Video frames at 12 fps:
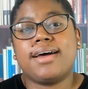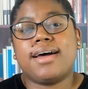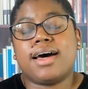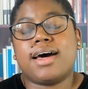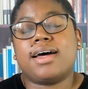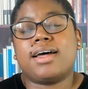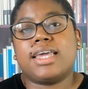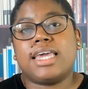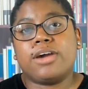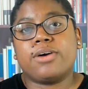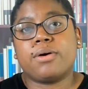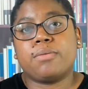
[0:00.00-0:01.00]
uh,
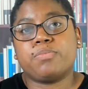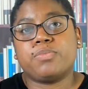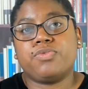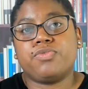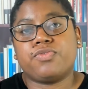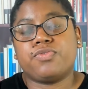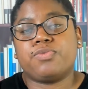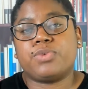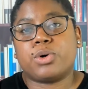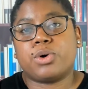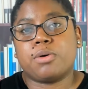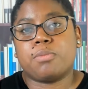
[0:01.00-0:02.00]
Ingram
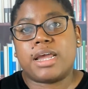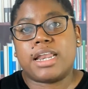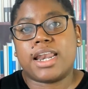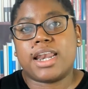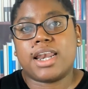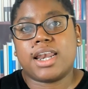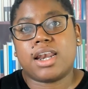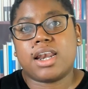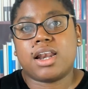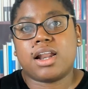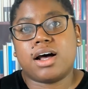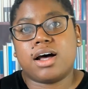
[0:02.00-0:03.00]
for my
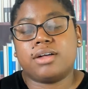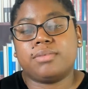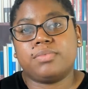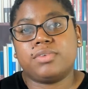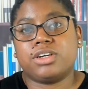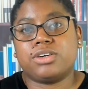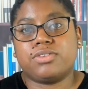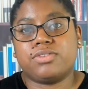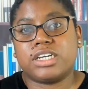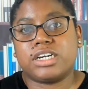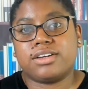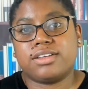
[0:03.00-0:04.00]
um, Secret of
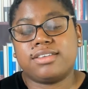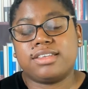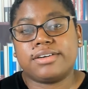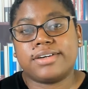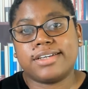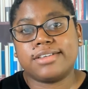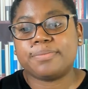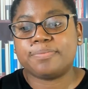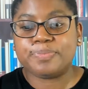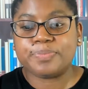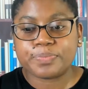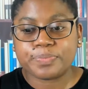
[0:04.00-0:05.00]
Sarah series.
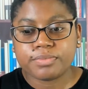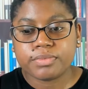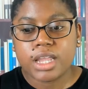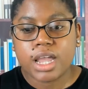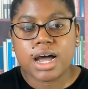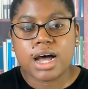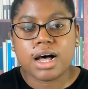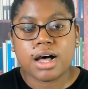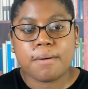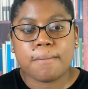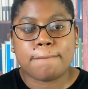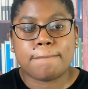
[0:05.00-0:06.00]

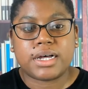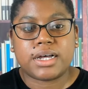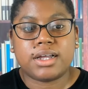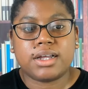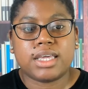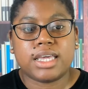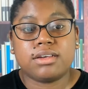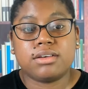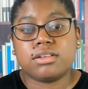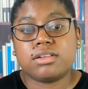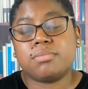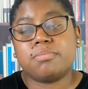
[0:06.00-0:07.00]
Um, but
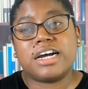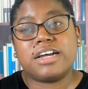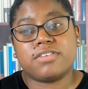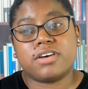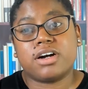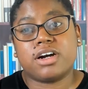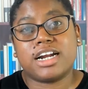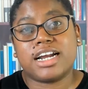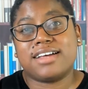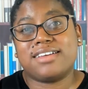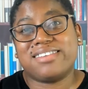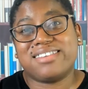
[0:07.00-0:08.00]
Kindle by far
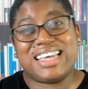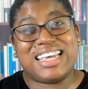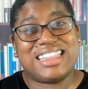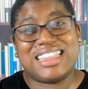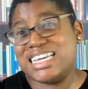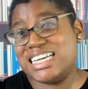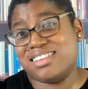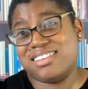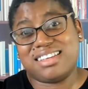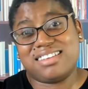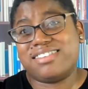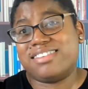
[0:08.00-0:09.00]
has like the
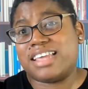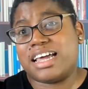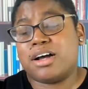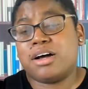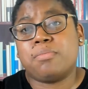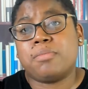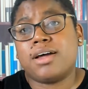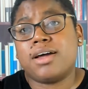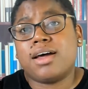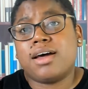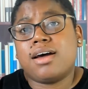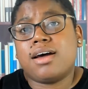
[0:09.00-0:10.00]
easiest setup.
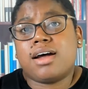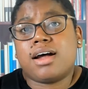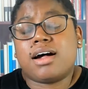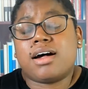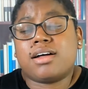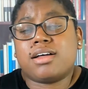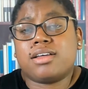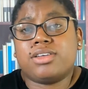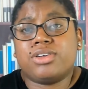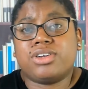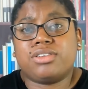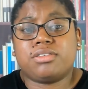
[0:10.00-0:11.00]
Uh, you
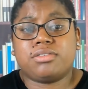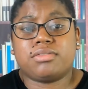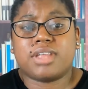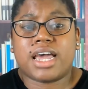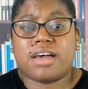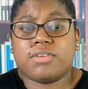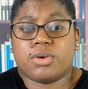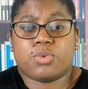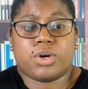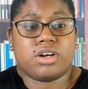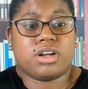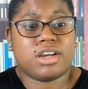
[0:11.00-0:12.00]
just have your
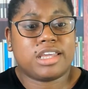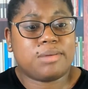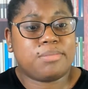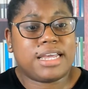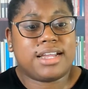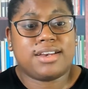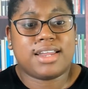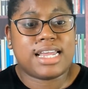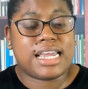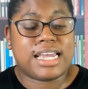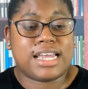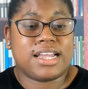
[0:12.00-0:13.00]
Word document,
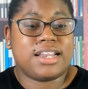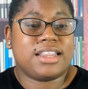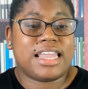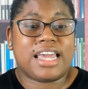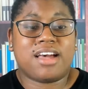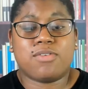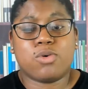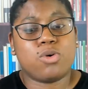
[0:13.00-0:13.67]
and they have a whole